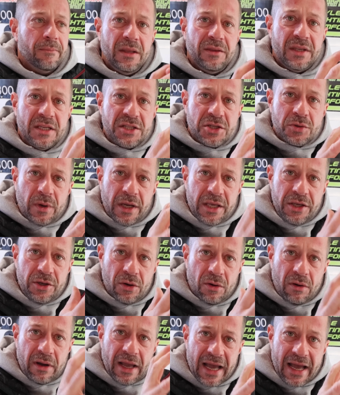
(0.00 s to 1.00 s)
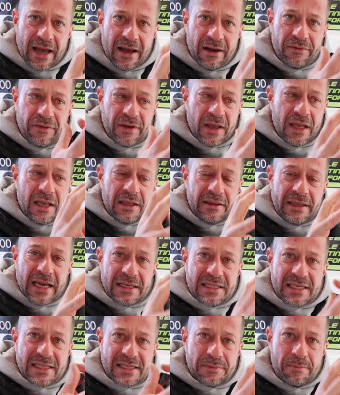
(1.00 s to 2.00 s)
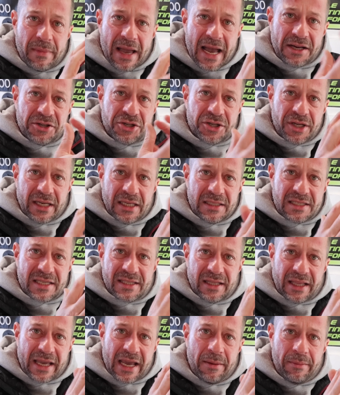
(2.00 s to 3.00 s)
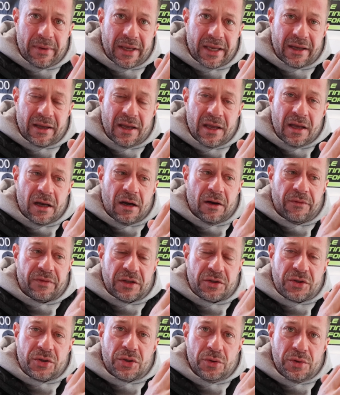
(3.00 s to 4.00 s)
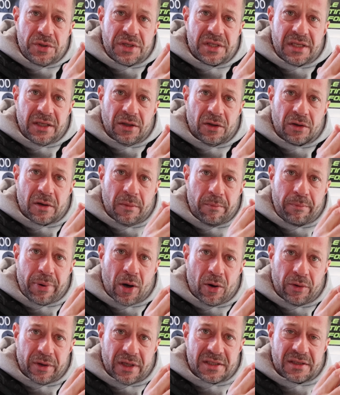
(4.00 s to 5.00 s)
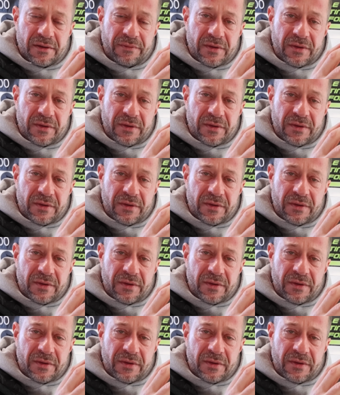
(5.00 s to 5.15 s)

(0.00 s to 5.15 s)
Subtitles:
this way you don't have that smashing and slamming of the two steel components,